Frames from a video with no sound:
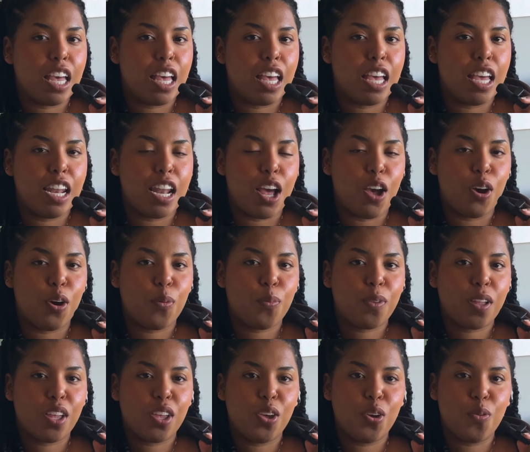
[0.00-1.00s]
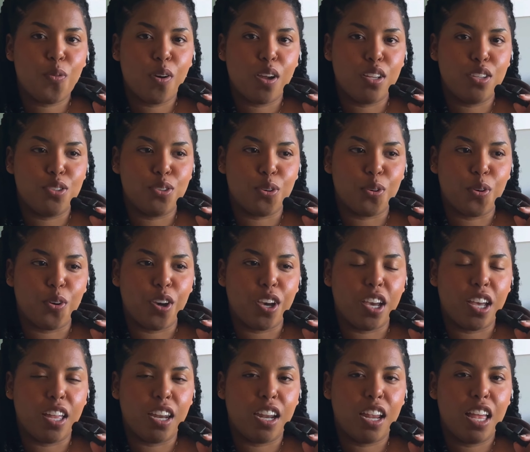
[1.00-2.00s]
and I hope that you
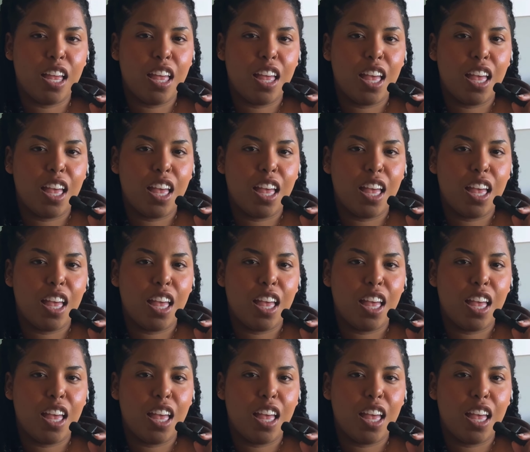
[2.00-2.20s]
enjoyed